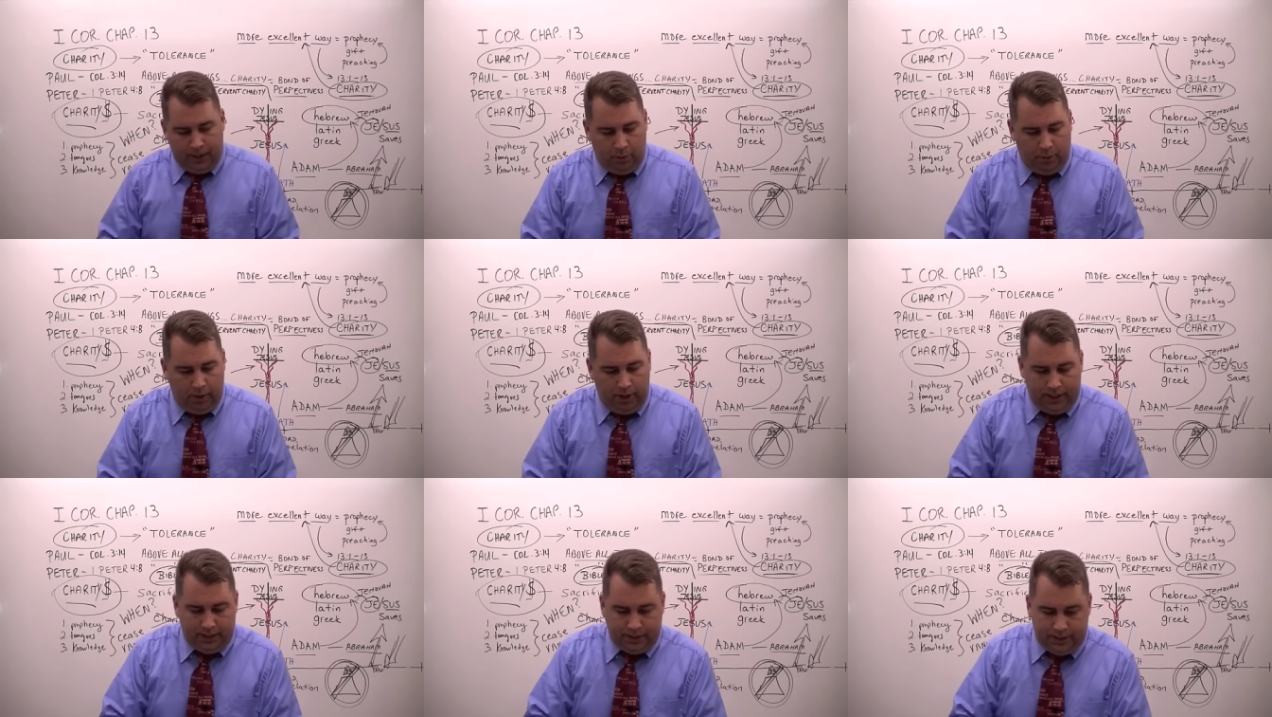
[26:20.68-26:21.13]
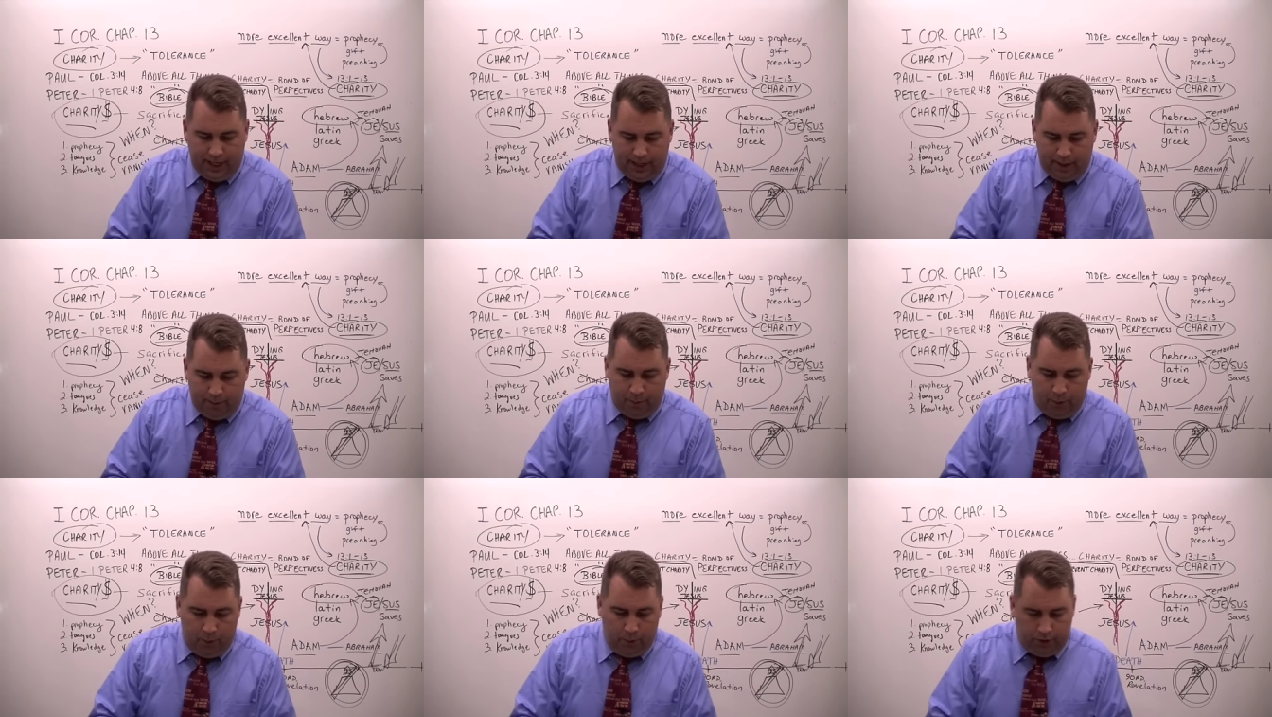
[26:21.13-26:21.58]
Why is
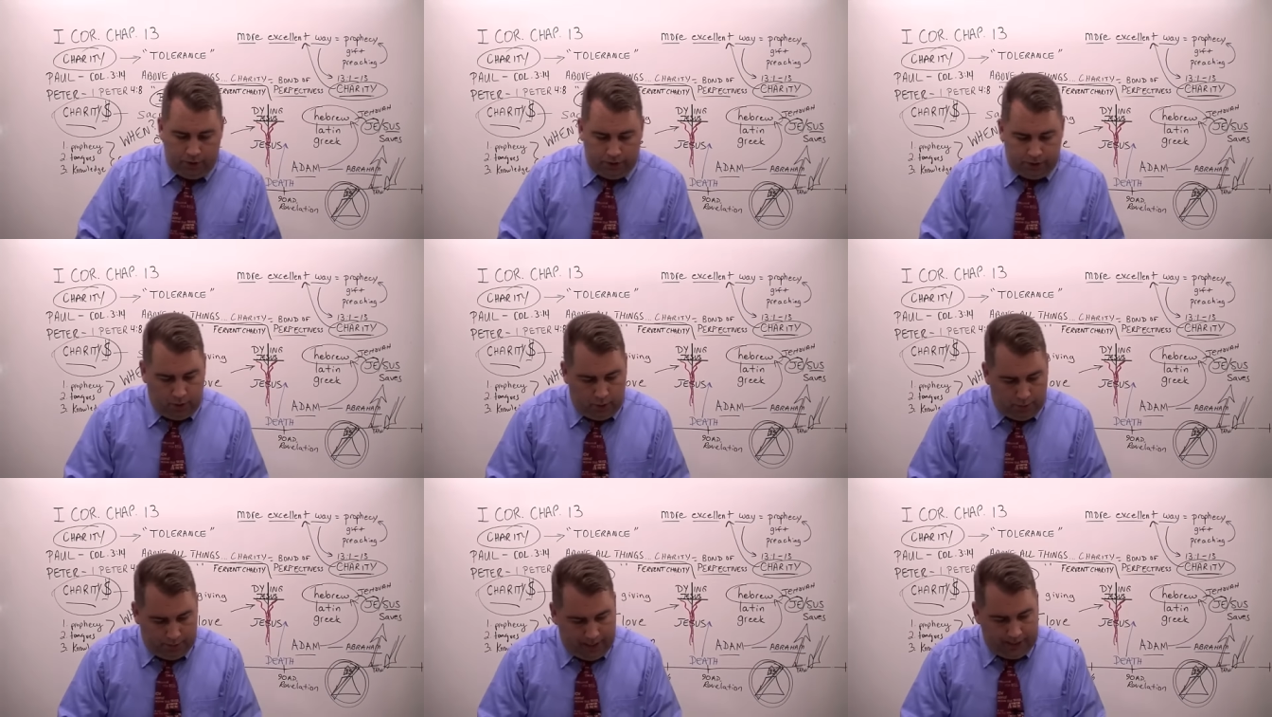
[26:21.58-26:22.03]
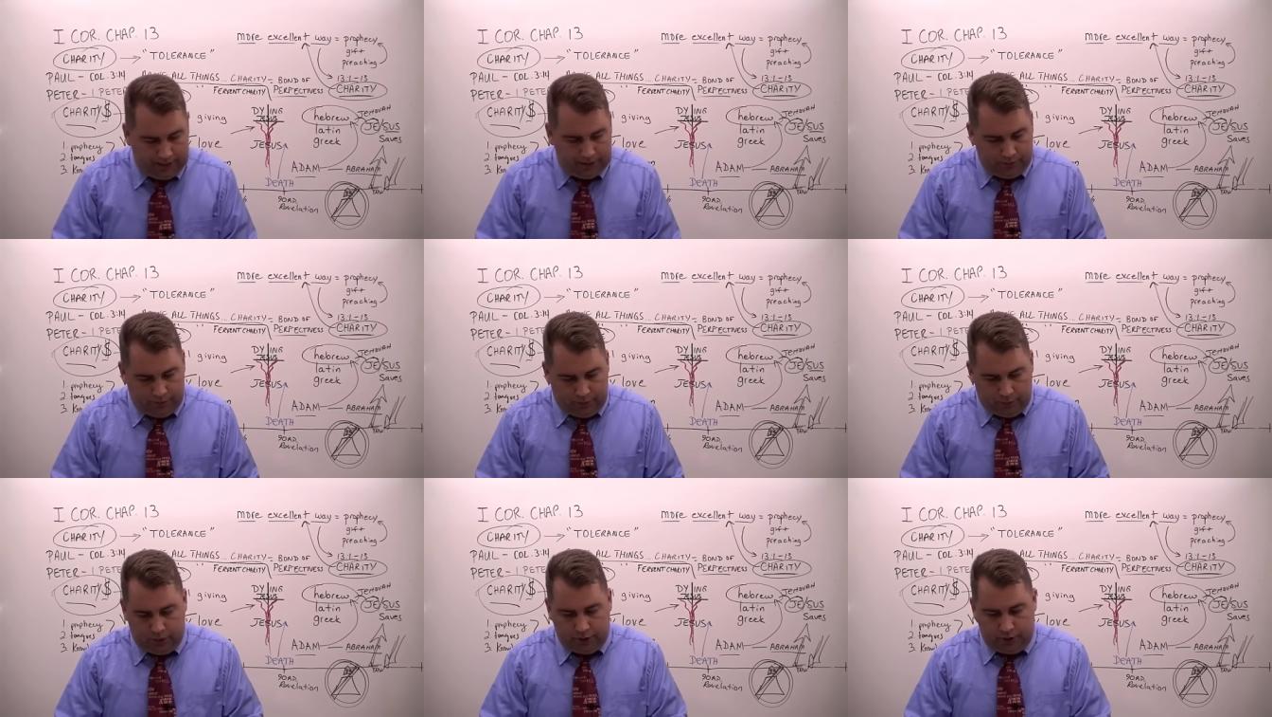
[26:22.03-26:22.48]
that important? Go back
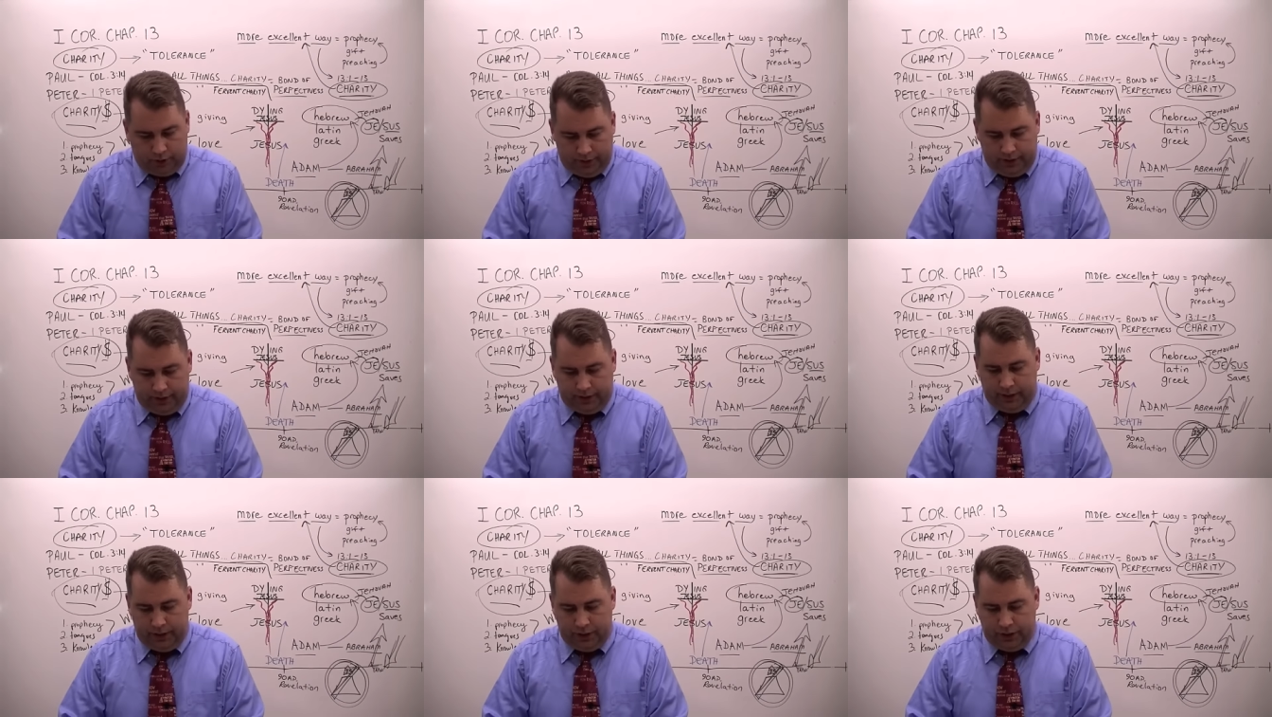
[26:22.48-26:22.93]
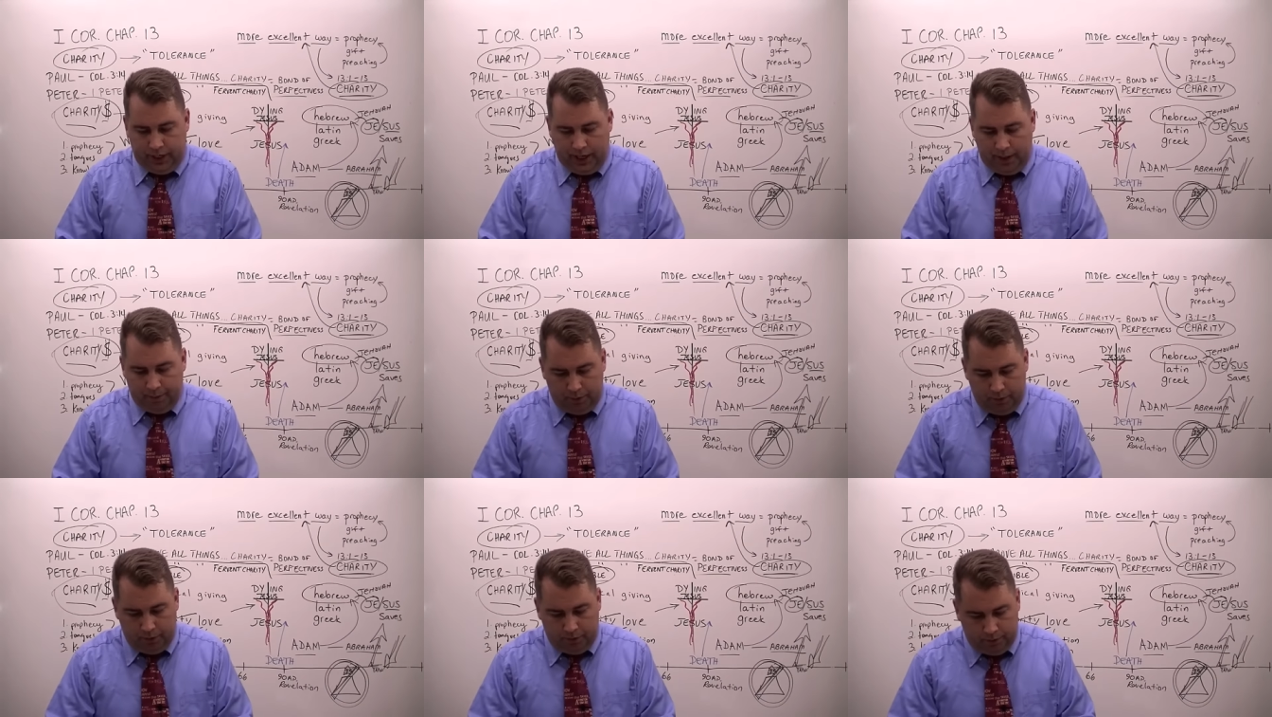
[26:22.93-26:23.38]
to 1 Corinthians
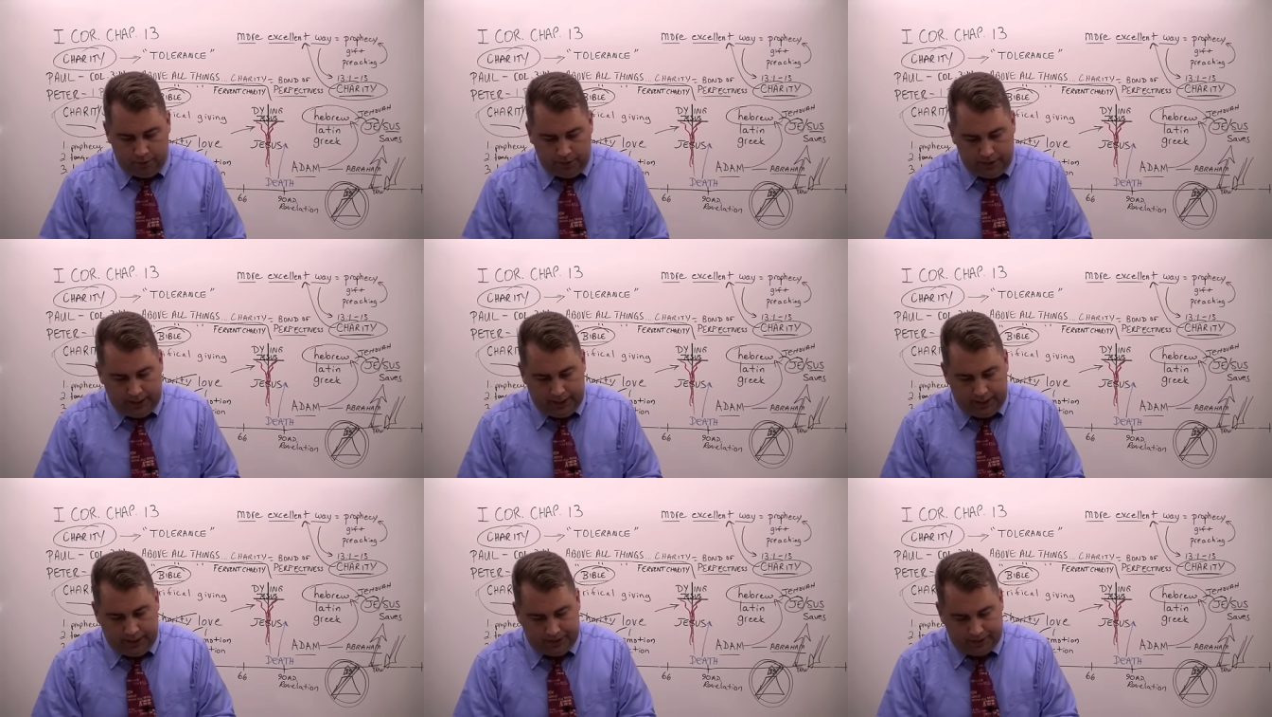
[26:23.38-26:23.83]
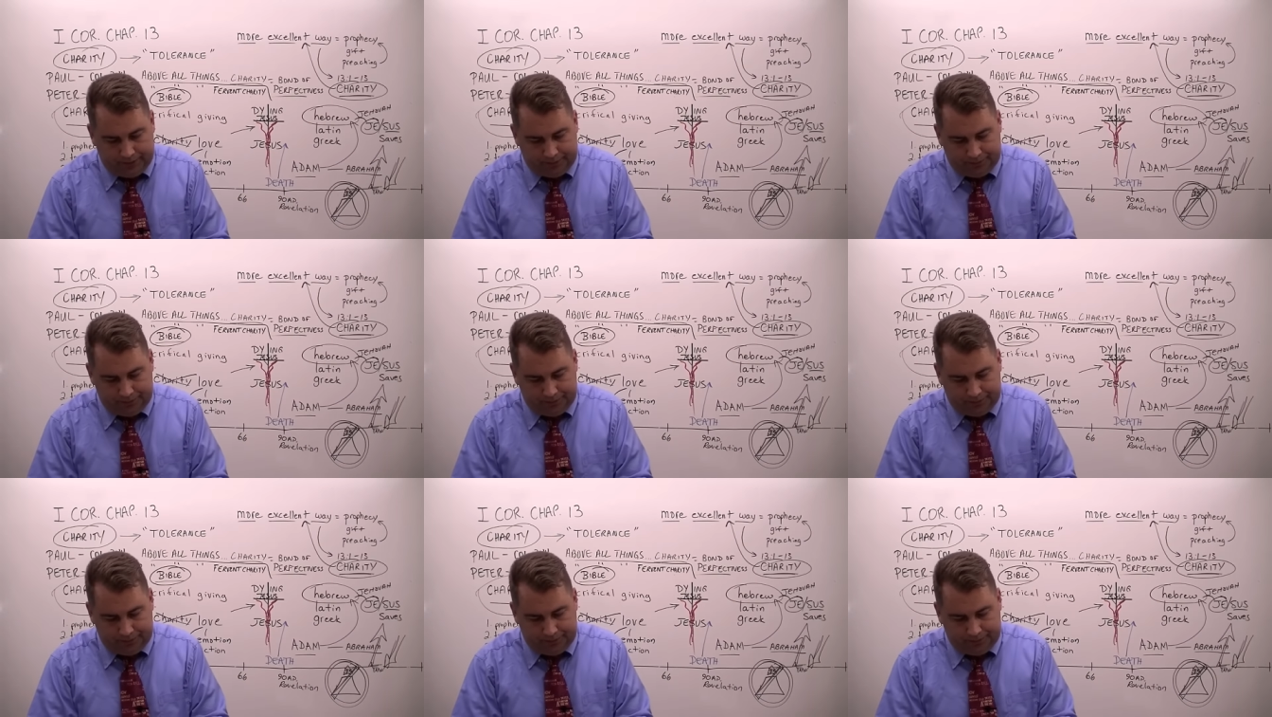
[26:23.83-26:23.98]
chapter 3.